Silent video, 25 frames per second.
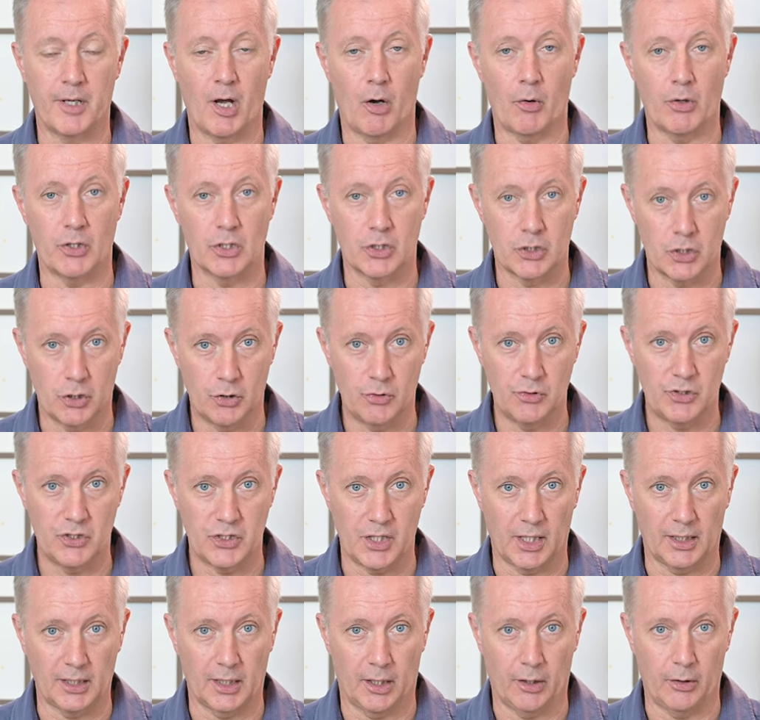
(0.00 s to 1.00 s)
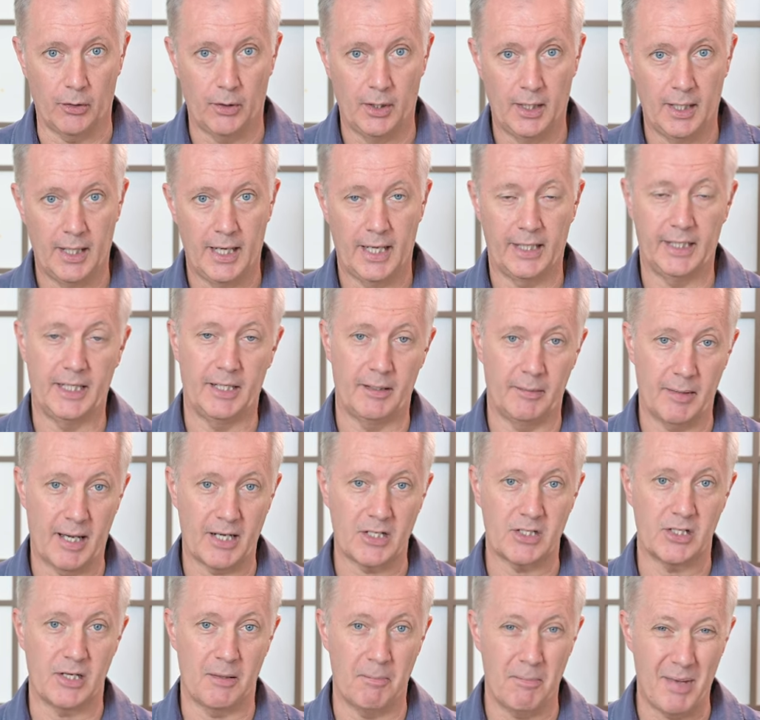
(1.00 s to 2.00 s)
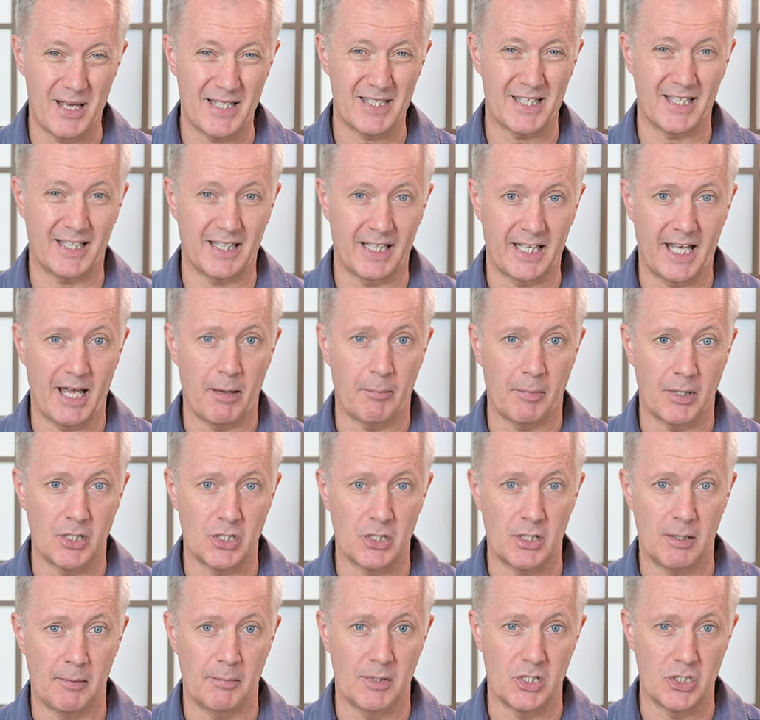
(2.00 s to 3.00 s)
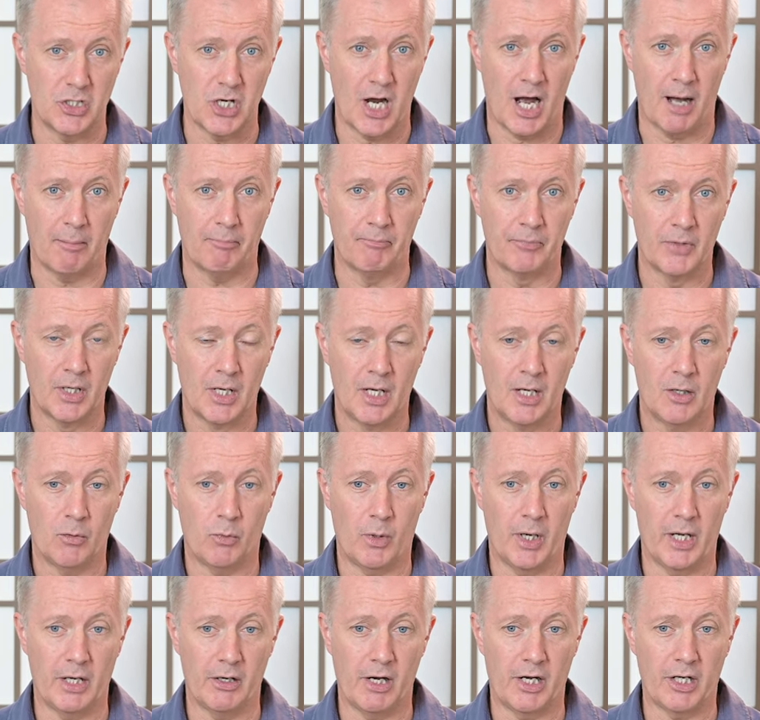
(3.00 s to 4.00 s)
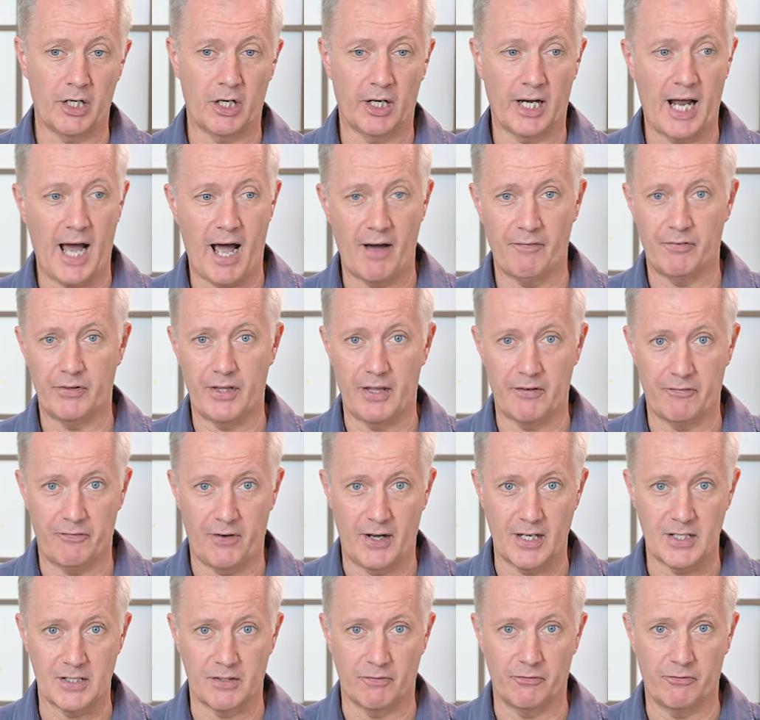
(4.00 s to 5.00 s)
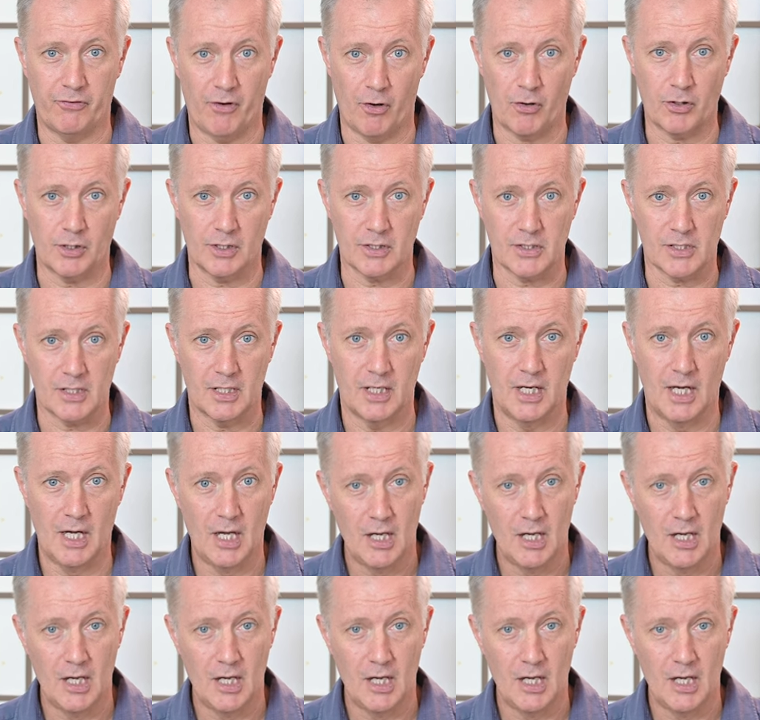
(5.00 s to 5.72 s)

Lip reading: going too shallow and then actually messing the image up where you only got half of their face in focus.